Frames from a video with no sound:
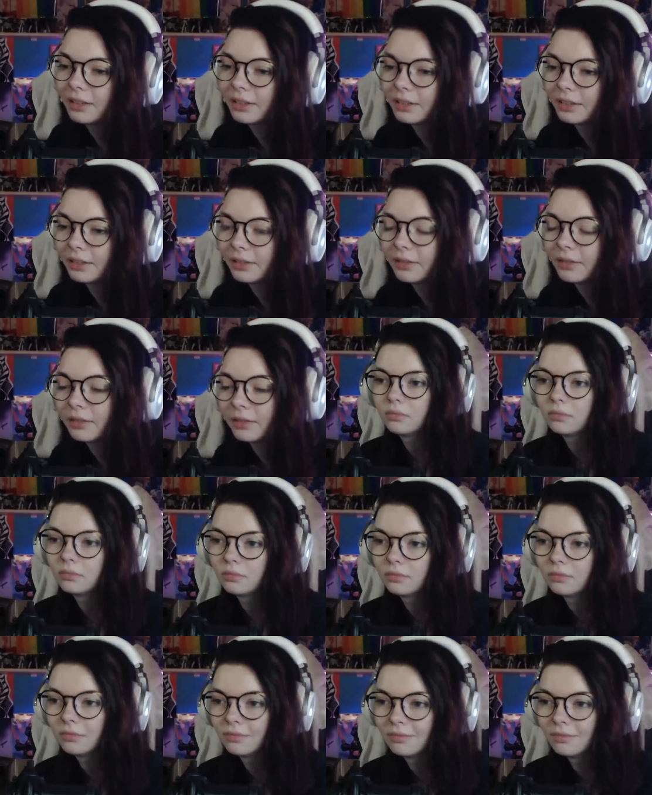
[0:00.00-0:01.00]

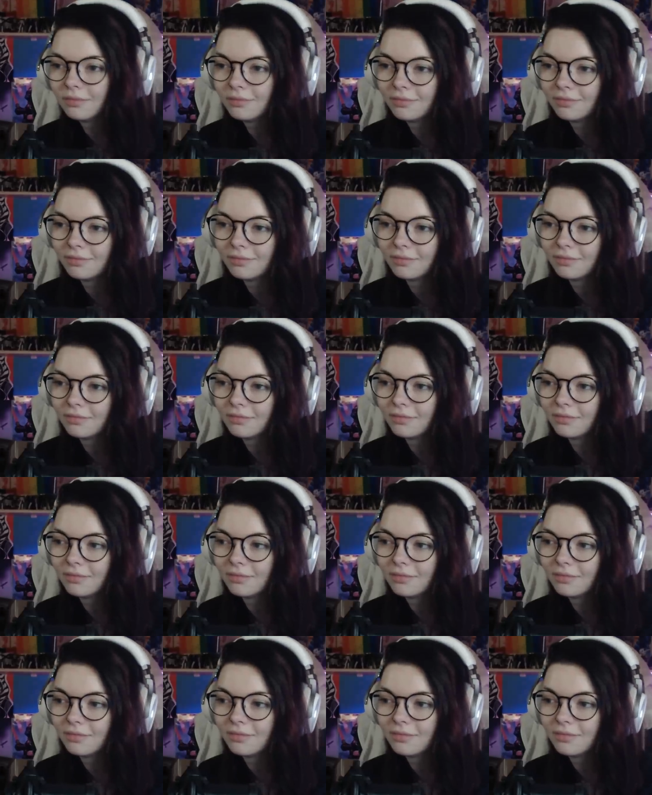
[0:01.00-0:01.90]
Nobody speaks.